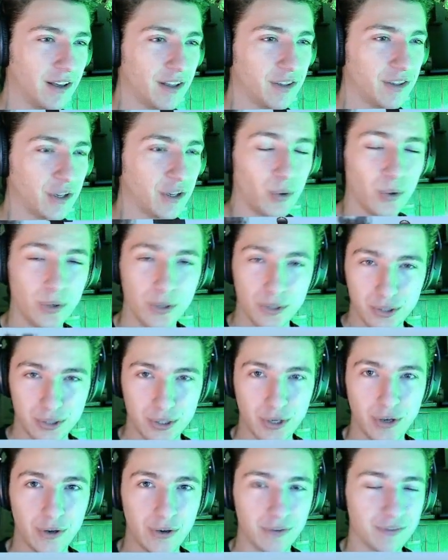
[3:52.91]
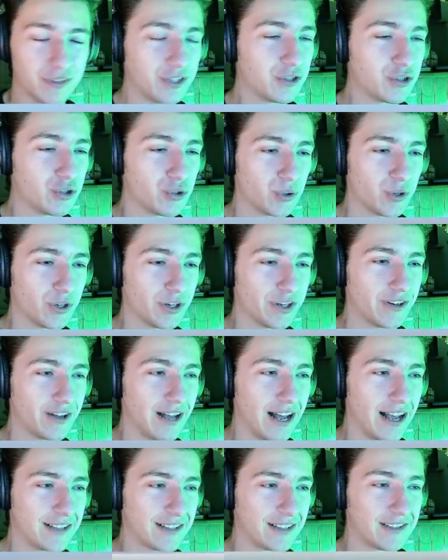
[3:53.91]
The cornerstone of the Destroyer
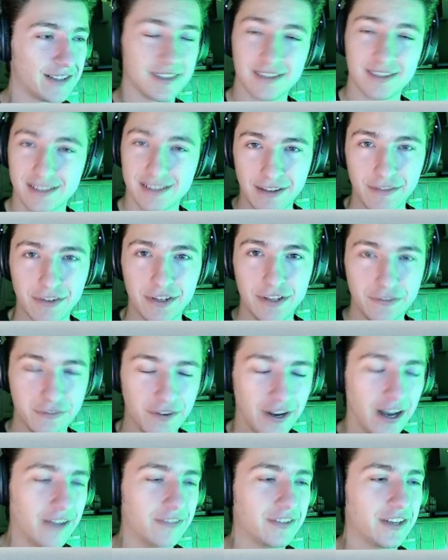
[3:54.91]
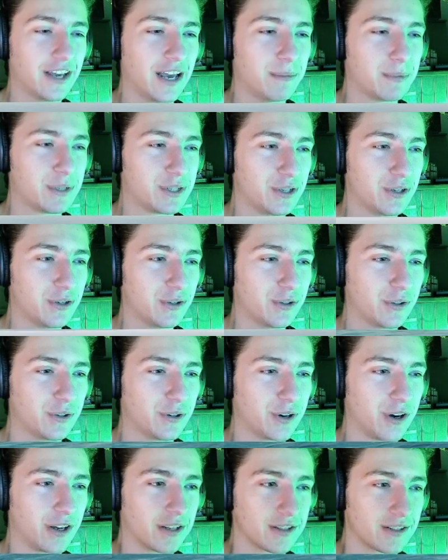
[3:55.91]
class is its 75k material
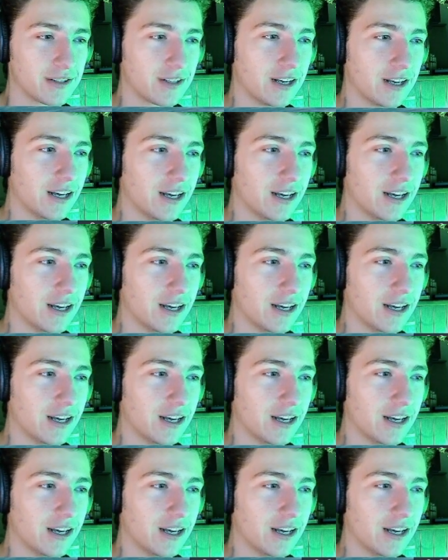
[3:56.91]
cost.